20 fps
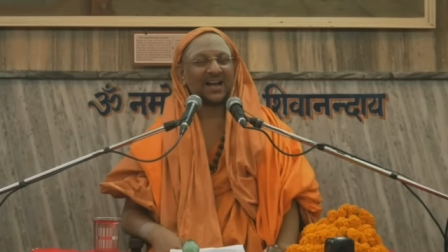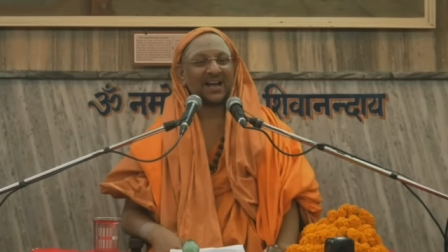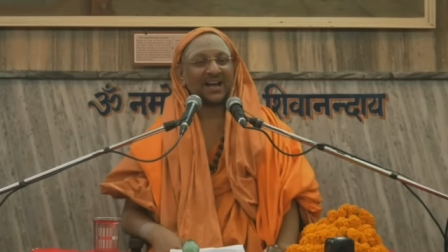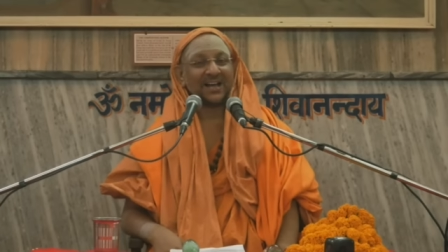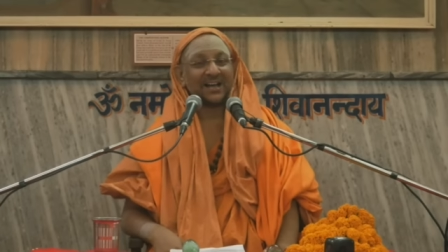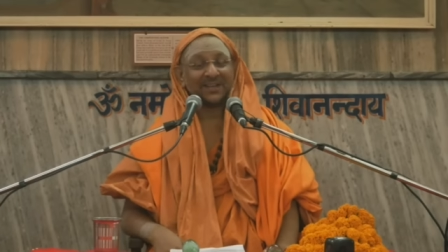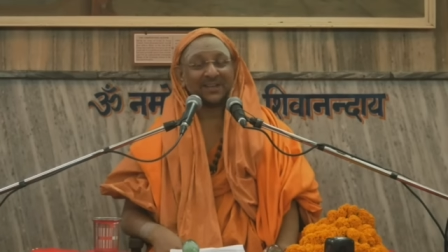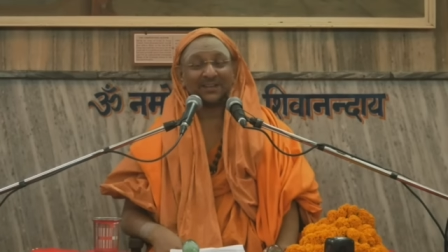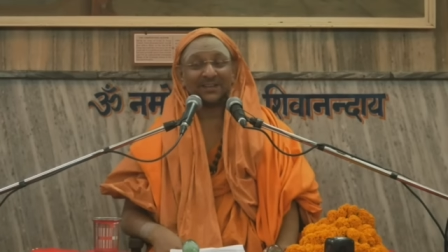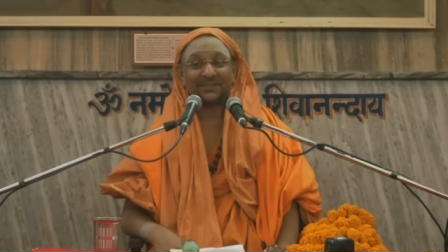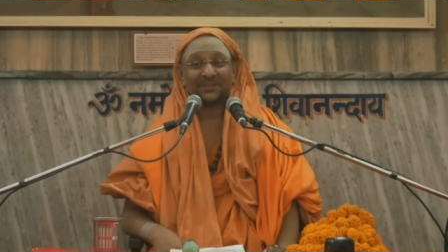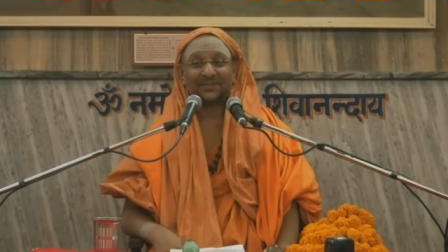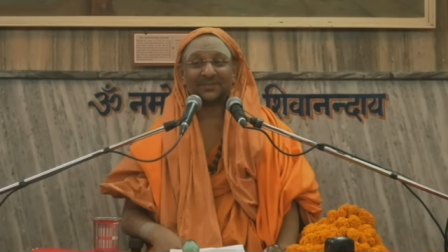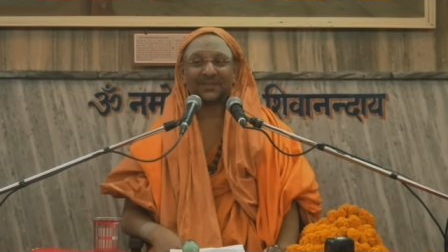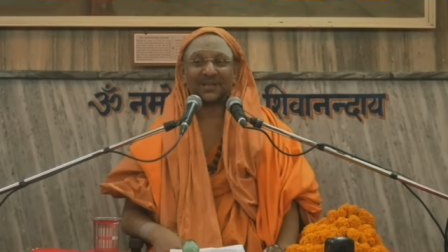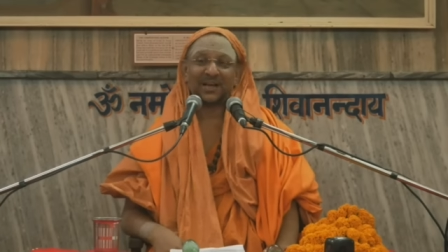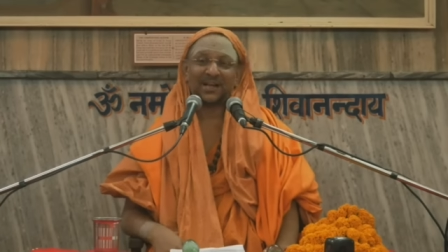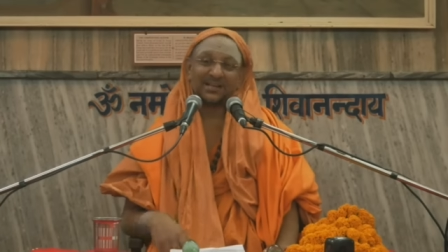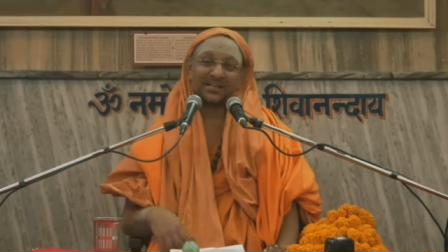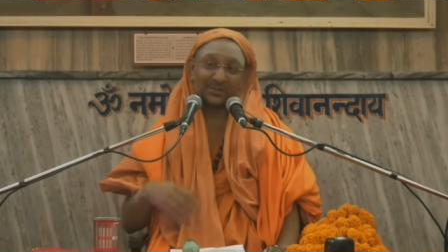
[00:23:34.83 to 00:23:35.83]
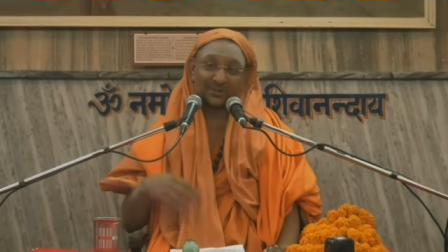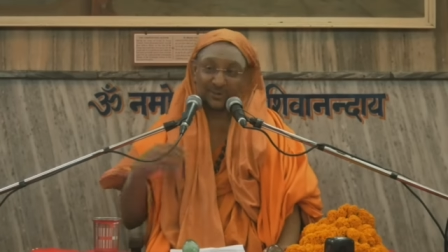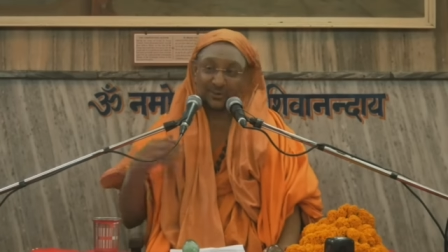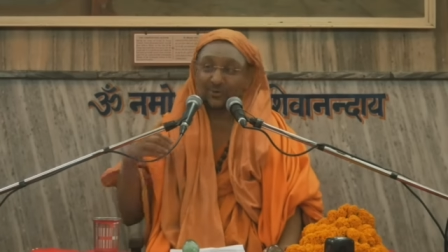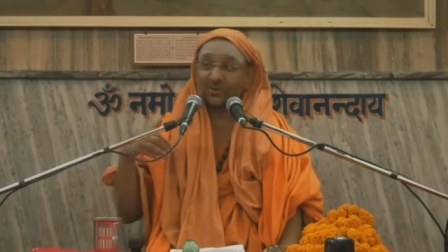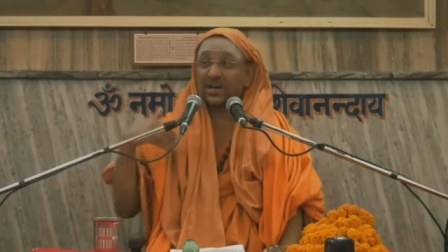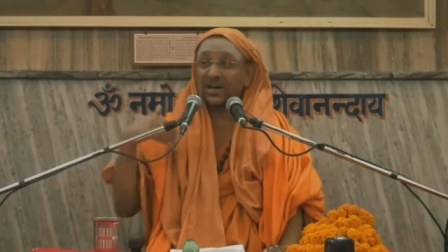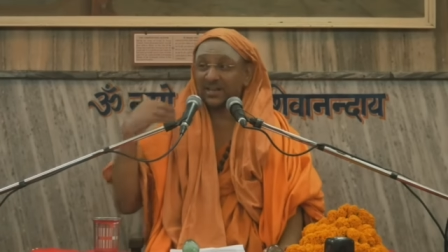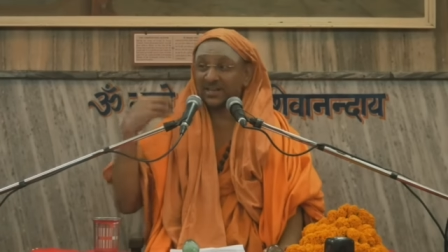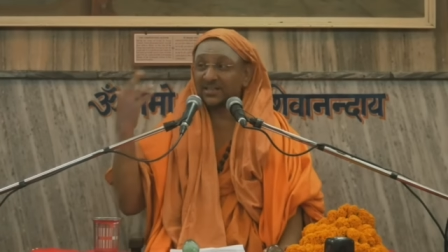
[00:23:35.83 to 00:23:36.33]
And he
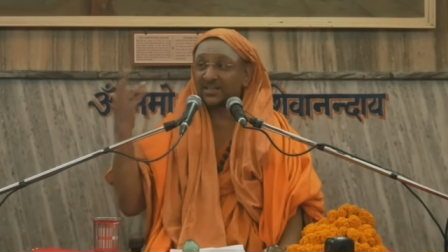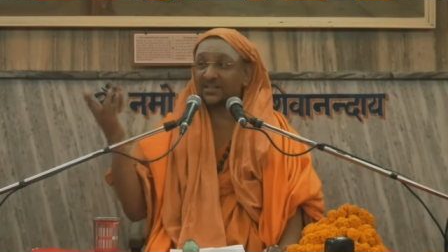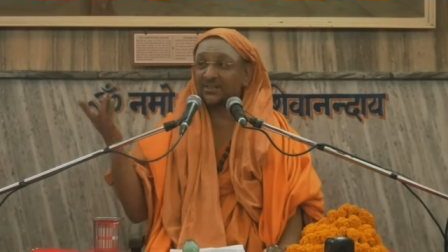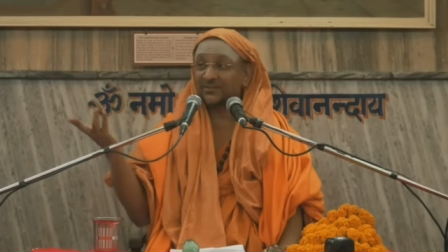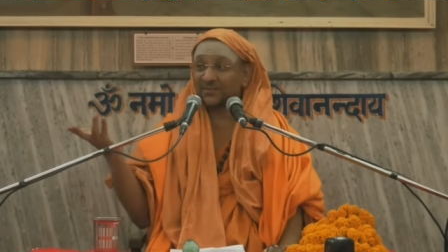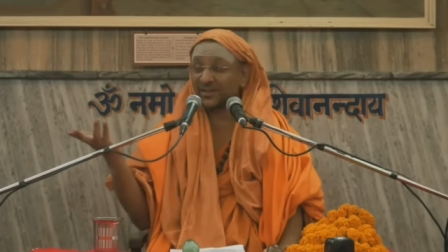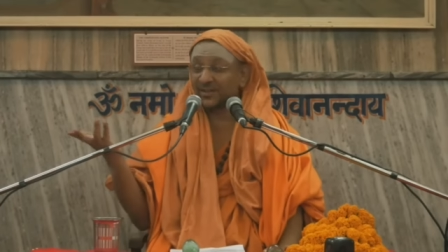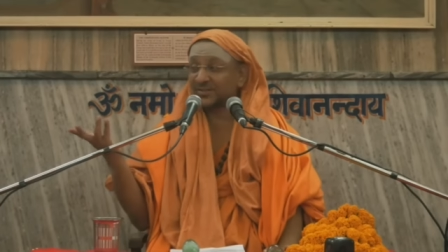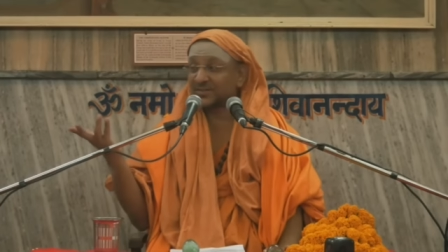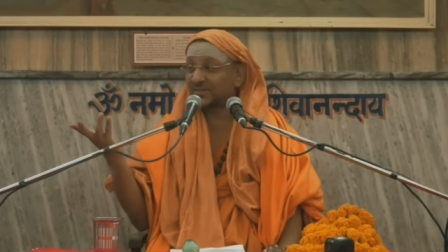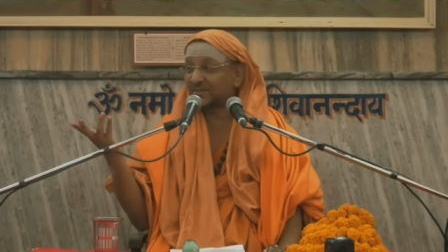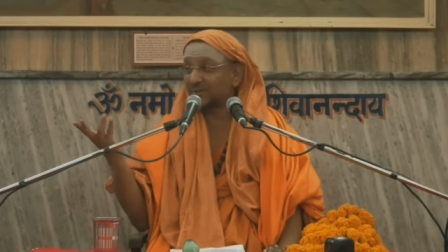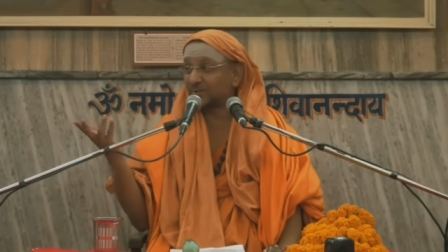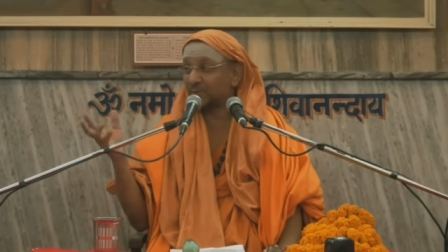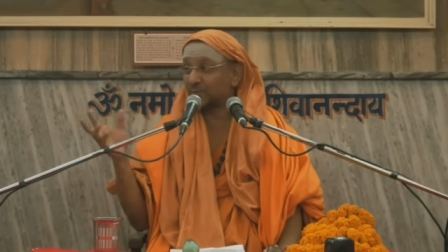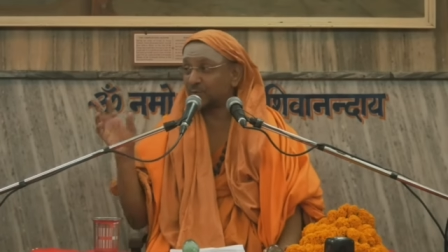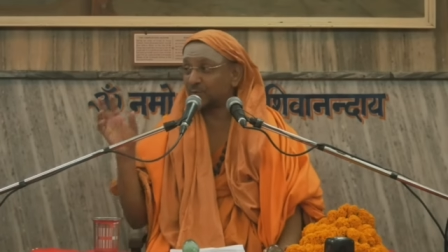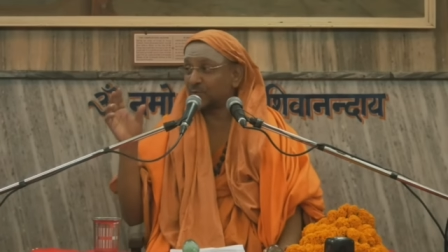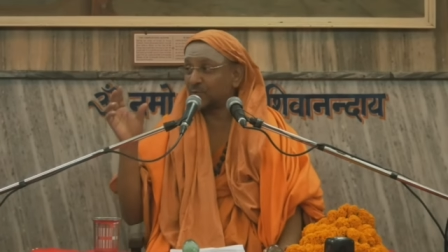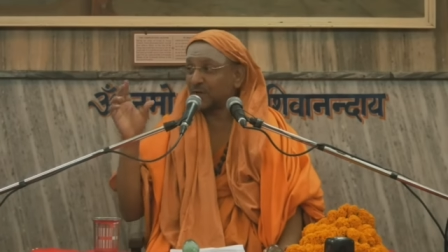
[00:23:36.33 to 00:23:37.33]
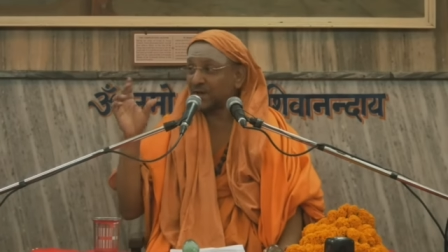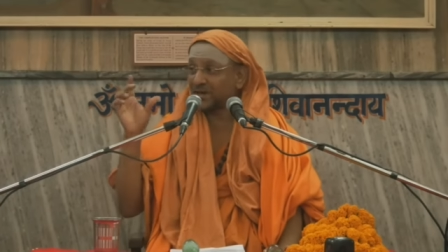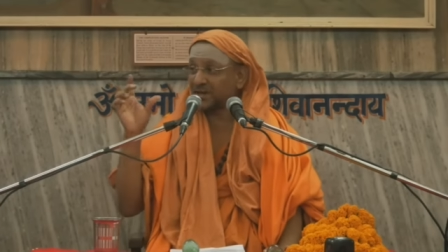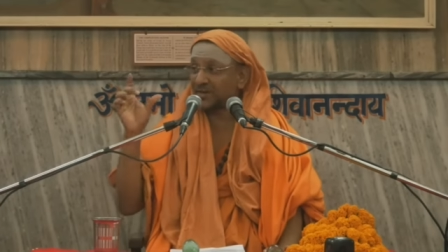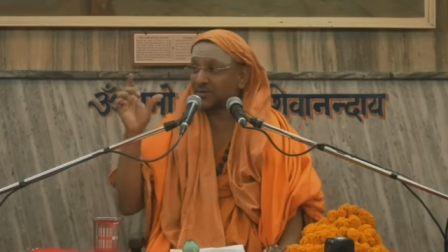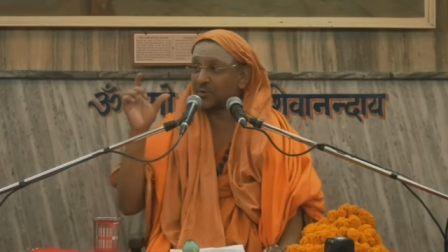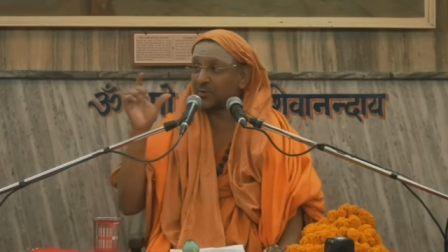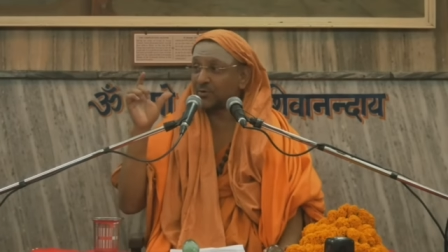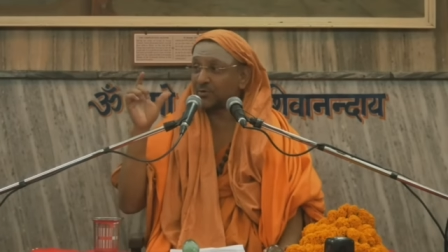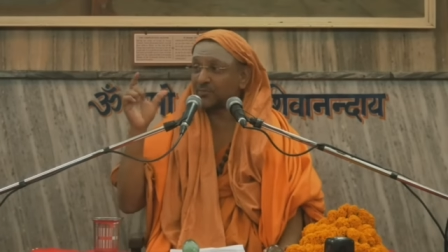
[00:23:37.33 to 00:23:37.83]
wrote another verse
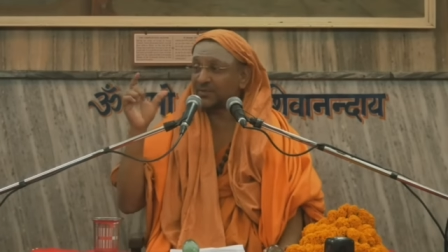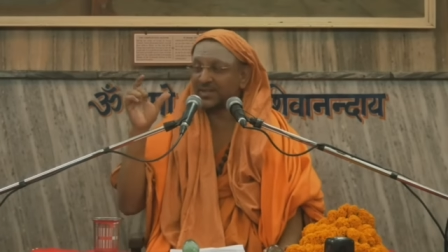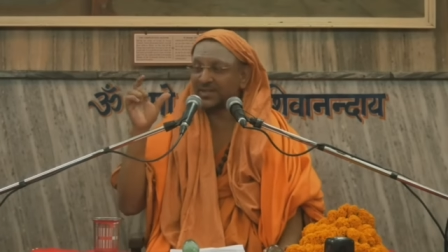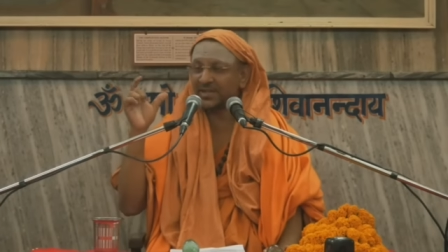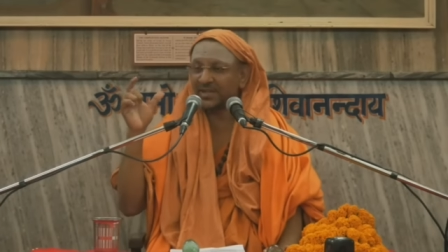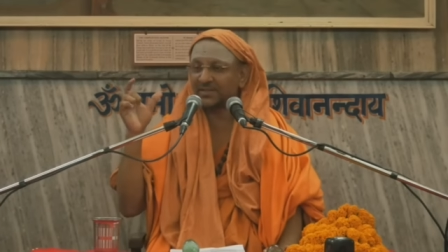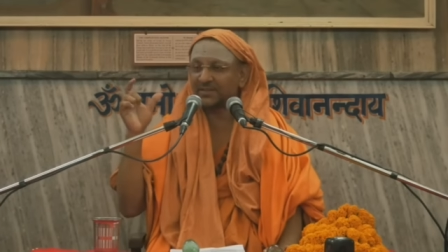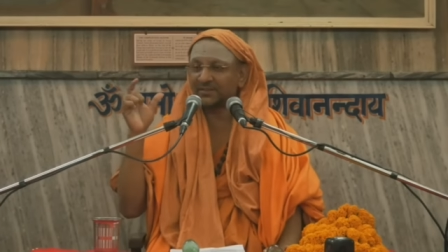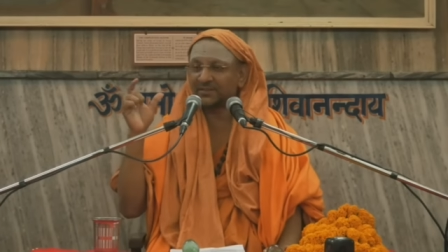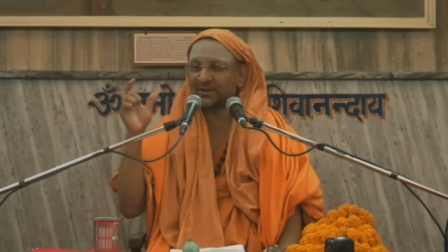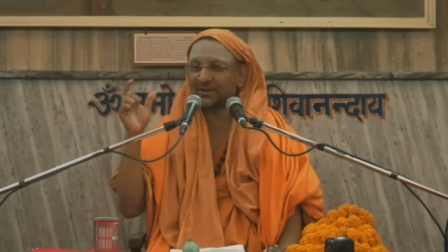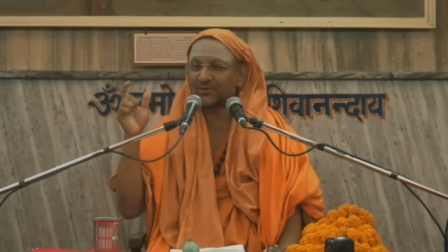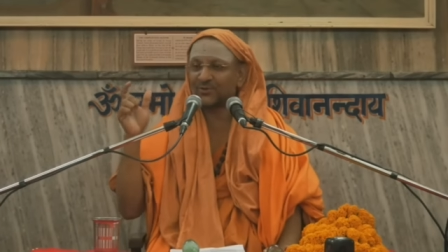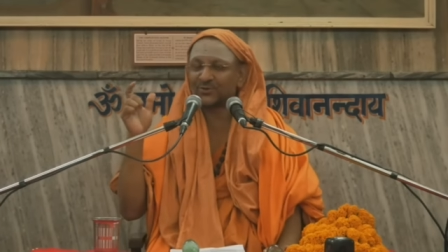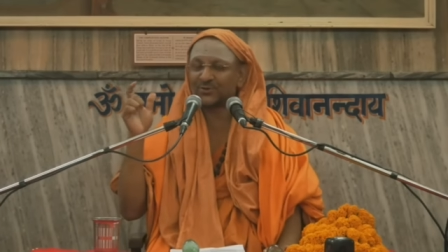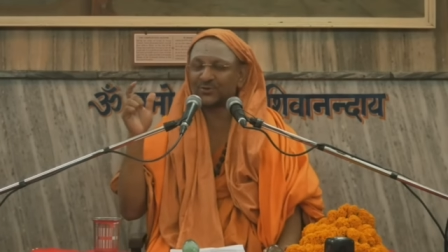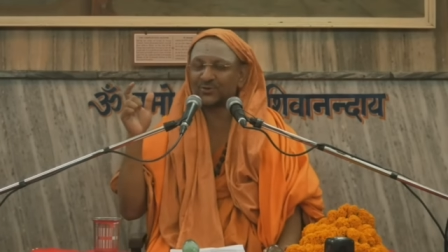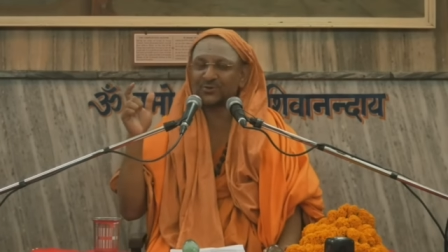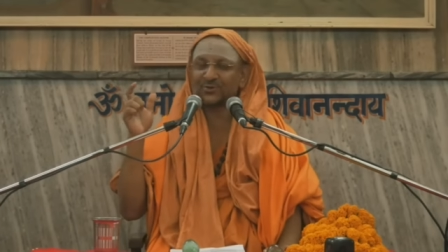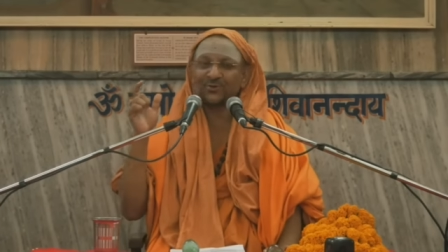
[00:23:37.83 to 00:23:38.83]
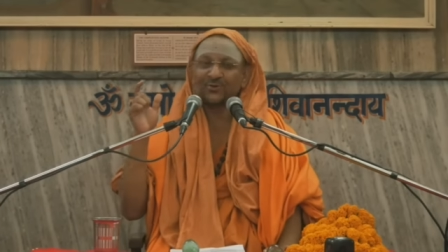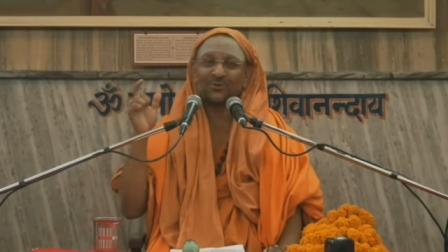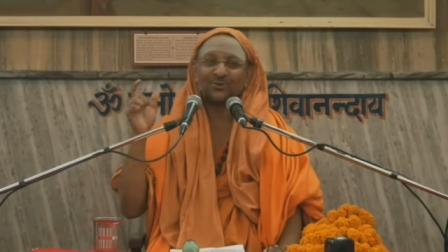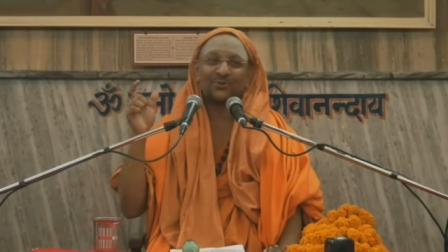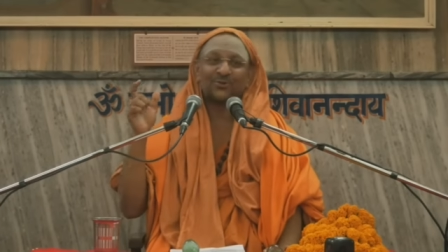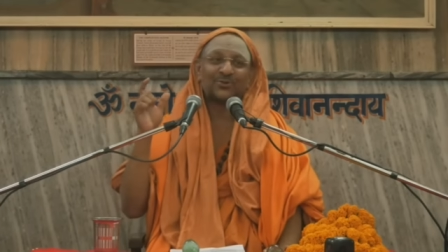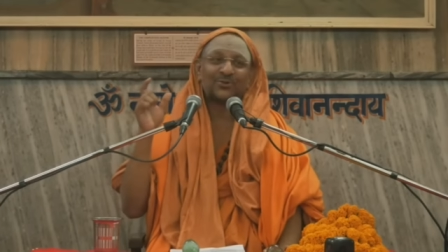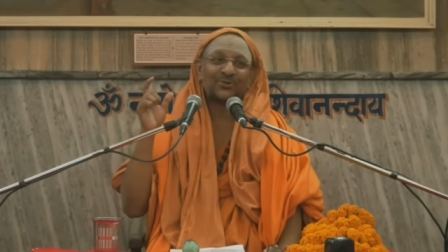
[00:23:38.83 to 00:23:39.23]
work on Vedanta also,